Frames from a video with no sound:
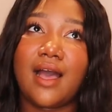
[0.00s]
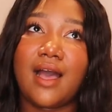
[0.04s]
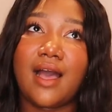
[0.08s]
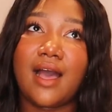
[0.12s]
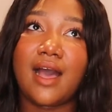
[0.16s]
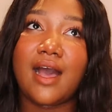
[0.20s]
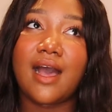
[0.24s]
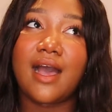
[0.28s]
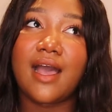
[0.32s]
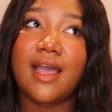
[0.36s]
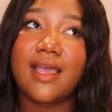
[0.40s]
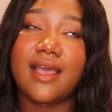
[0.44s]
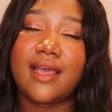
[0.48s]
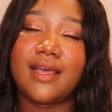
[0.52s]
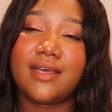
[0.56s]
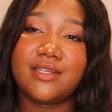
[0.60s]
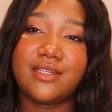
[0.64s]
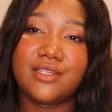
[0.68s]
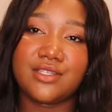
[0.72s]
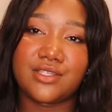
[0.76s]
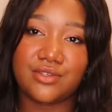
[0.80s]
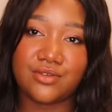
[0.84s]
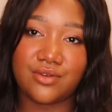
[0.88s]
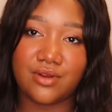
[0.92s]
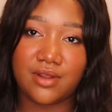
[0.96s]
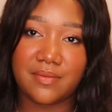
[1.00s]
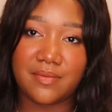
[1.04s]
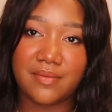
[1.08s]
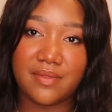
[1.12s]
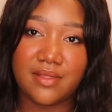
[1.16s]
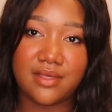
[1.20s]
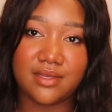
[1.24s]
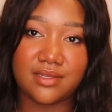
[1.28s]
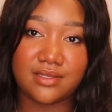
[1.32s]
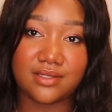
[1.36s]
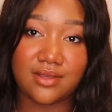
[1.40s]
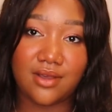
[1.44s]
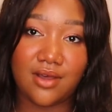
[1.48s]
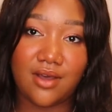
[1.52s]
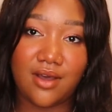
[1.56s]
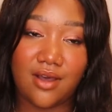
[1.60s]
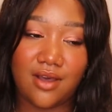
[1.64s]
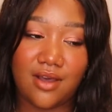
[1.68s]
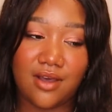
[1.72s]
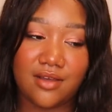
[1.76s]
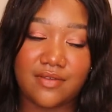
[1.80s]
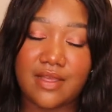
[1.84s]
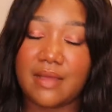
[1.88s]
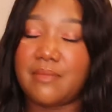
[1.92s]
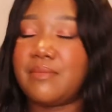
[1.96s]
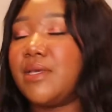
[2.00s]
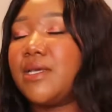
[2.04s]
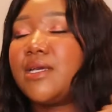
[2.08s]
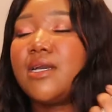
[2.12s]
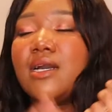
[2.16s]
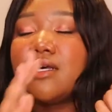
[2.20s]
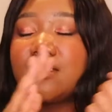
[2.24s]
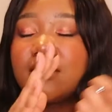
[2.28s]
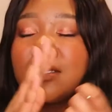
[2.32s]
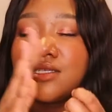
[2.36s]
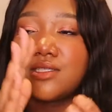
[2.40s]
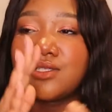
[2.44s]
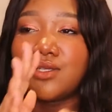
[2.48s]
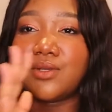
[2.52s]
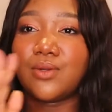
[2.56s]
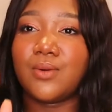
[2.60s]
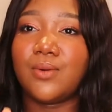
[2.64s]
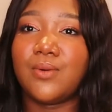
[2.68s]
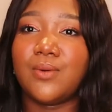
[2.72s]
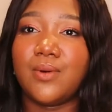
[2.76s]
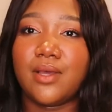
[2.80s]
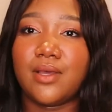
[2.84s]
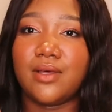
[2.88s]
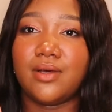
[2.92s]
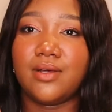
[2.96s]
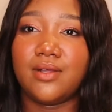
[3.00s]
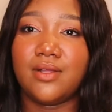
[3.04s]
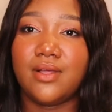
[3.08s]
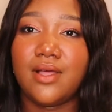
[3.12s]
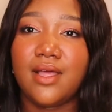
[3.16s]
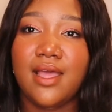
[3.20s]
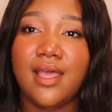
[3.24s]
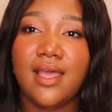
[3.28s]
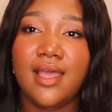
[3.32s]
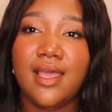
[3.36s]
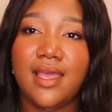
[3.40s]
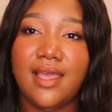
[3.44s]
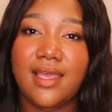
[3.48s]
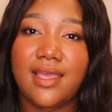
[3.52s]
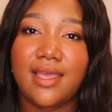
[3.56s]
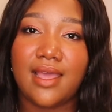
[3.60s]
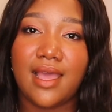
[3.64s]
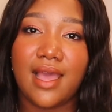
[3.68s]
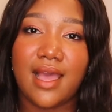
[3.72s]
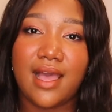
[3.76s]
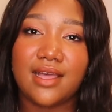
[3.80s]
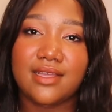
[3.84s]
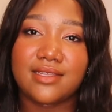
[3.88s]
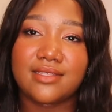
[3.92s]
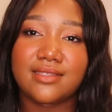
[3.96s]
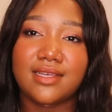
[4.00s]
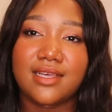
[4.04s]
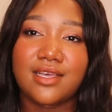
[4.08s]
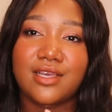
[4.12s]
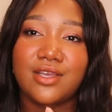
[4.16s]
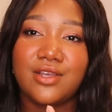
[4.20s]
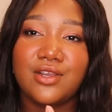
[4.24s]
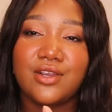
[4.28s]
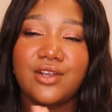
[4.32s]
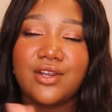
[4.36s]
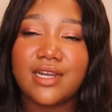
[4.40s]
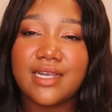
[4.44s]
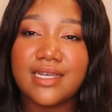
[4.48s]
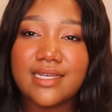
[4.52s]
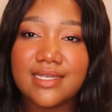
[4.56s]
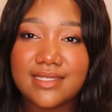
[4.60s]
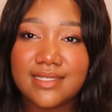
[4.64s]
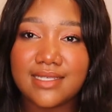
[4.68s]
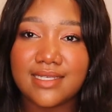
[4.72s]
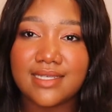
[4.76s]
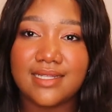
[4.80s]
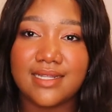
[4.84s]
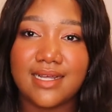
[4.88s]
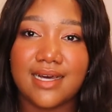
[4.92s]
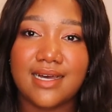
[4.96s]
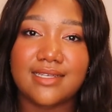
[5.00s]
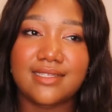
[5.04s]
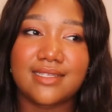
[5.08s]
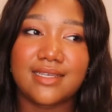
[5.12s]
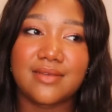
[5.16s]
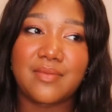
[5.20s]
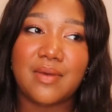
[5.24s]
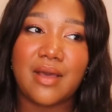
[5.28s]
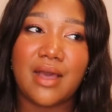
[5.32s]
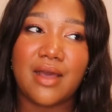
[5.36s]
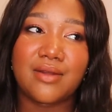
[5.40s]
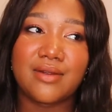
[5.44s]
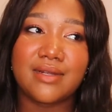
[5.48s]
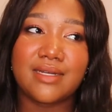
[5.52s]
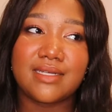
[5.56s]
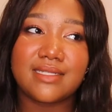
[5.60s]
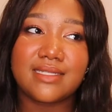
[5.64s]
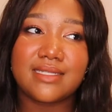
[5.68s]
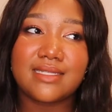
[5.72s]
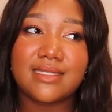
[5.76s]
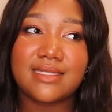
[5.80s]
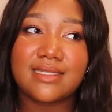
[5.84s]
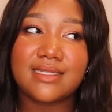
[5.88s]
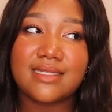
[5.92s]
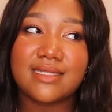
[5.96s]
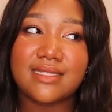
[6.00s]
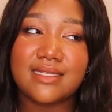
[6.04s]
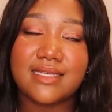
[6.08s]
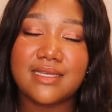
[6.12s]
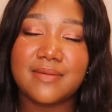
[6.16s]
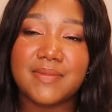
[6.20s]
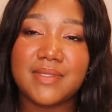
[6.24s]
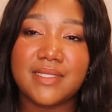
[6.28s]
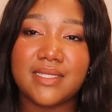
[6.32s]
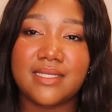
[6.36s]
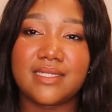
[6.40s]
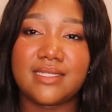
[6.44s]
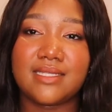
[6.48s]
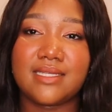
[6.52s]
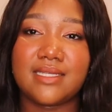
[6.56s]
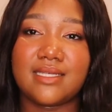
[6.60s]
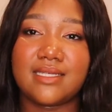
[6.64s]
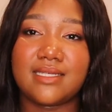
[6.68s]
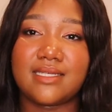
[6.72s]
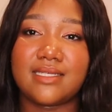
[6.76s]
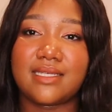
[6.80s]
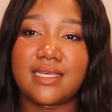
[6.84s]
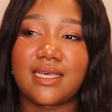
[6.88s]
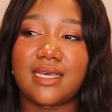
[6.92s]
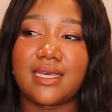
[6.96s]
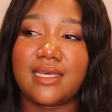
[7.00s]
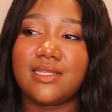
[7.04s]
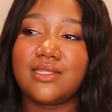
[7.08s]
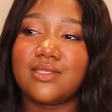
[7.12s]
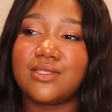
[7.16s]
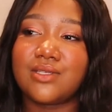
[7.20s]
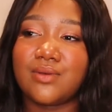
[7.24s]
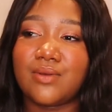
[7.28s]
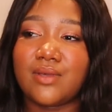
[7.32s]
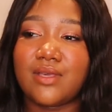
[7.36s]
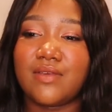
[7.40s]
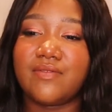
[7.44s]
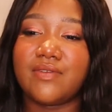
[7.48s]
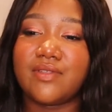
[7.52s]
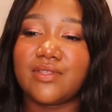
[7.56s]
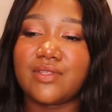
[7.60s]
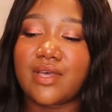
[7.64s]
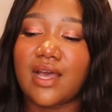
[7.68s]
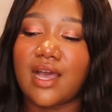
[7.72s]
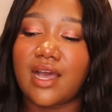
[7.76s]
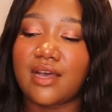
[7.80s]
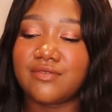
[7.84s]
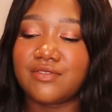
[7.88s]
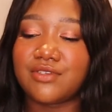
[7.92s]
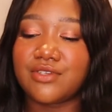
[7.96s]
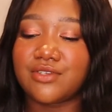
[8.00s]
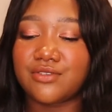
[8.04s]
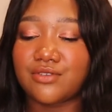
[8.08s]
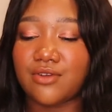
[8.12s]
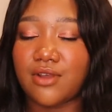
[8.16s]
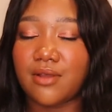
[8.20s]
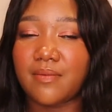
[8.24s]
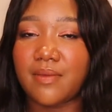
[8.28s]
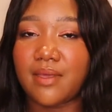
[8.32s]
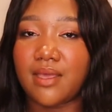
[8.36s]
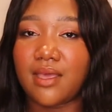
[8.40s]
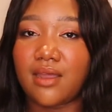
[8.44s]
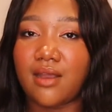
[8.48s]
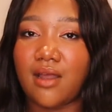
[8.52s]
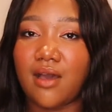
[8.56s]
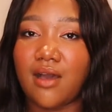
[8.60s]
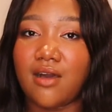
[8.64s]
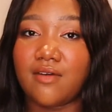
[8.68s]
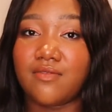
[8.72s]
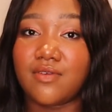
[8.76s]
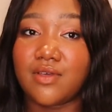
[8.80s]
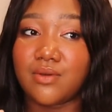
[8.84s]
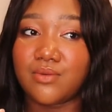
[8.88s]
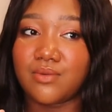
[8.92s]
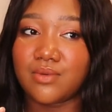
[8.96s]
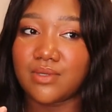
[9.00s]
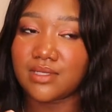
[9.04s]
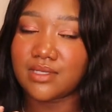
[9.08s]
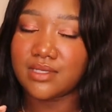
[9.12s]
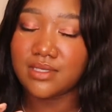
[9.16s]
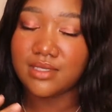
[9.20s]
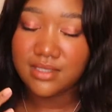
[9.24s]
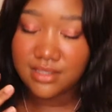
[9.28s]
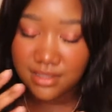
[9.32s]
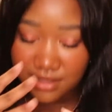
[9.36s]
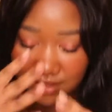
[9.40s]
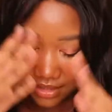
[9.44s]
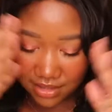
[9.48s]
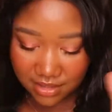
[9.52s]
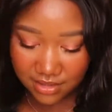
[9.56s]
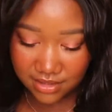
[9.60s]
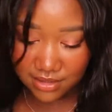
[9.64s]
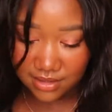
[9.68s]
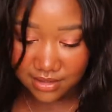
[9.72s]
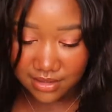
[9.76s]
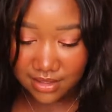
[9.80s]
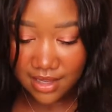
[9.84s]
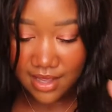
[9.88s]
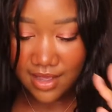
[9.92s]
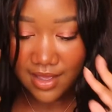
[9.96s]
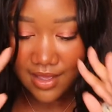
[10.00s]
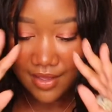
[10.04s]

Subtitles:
I had to scrub this off, and because it's an oil, it has like crazy lasting power. It seeps into the skin, so even after scrubbing it off, it was still